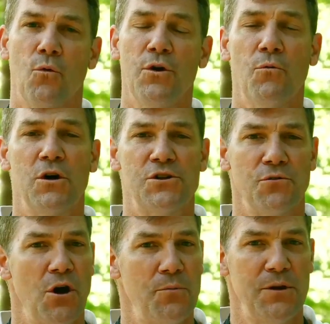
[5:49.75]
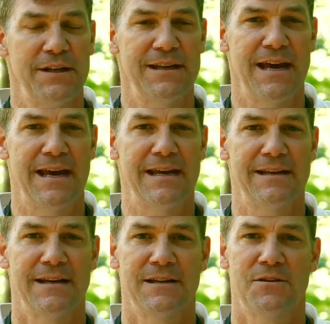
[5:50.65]
We want your opening day
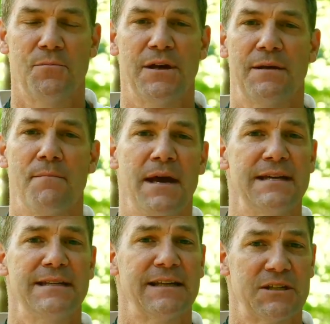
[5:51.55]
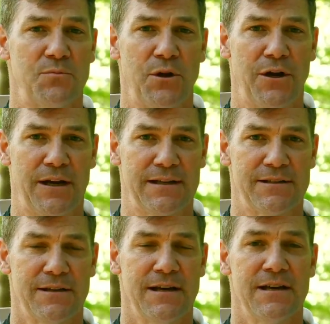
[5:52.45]
to be an amazing experience.